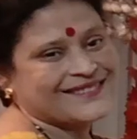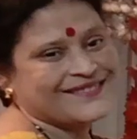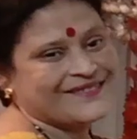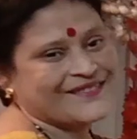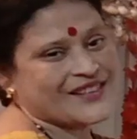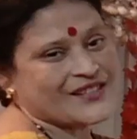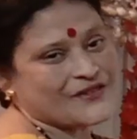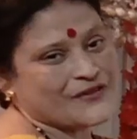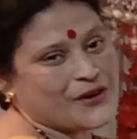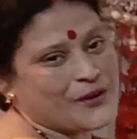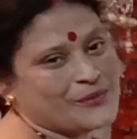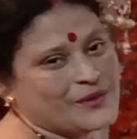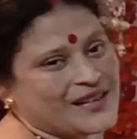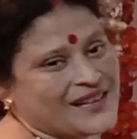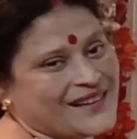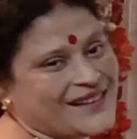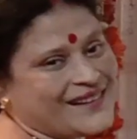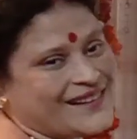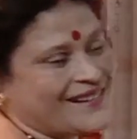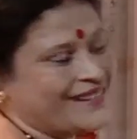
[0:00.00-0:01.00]
Which
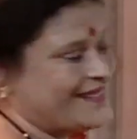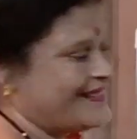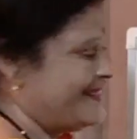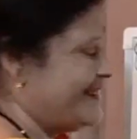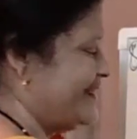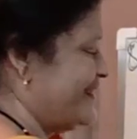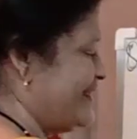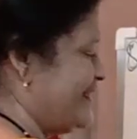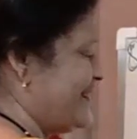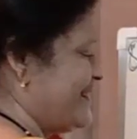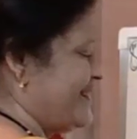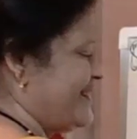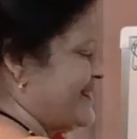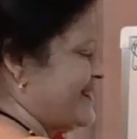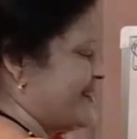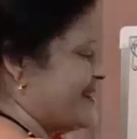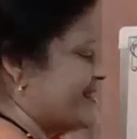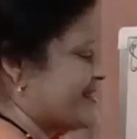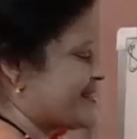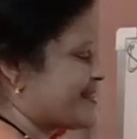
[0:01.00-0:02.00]
formula?
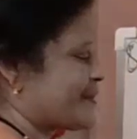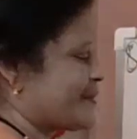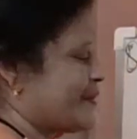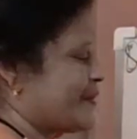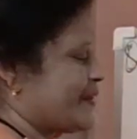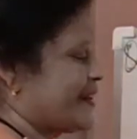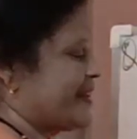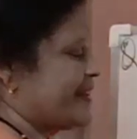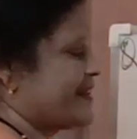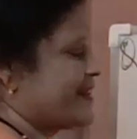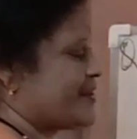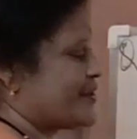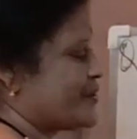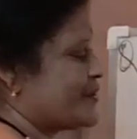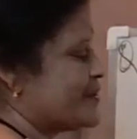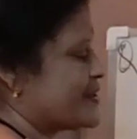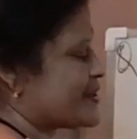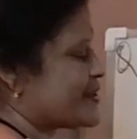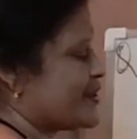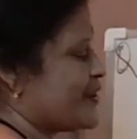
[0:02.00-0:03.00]
I square,
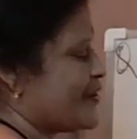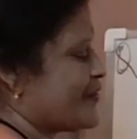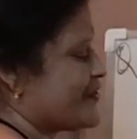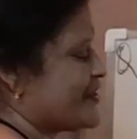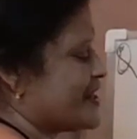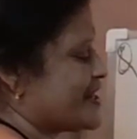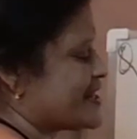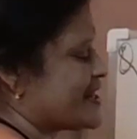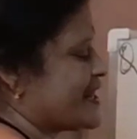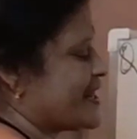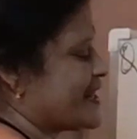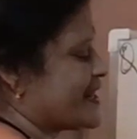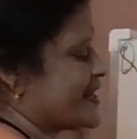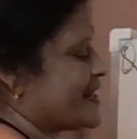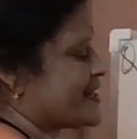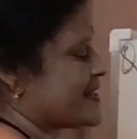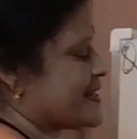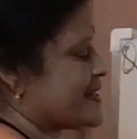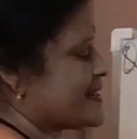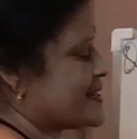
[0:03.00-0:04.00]
Joule's law of heating.
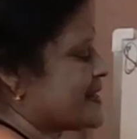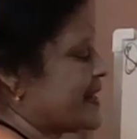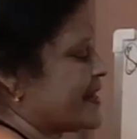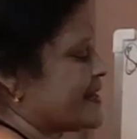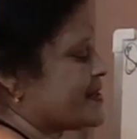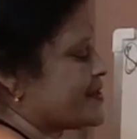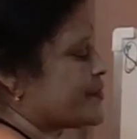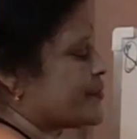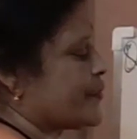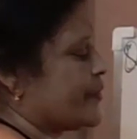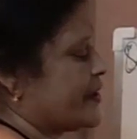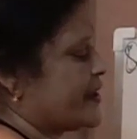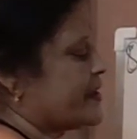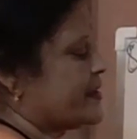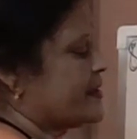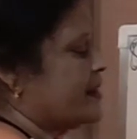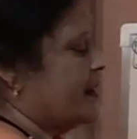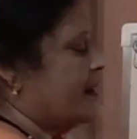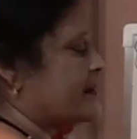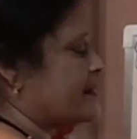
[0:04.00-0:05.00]
This is I square
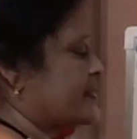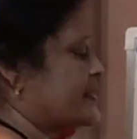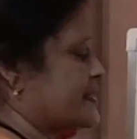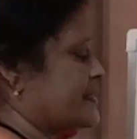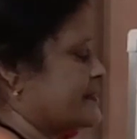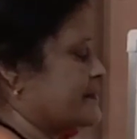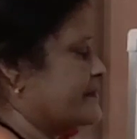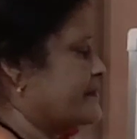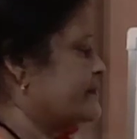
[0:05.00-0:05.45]
RT.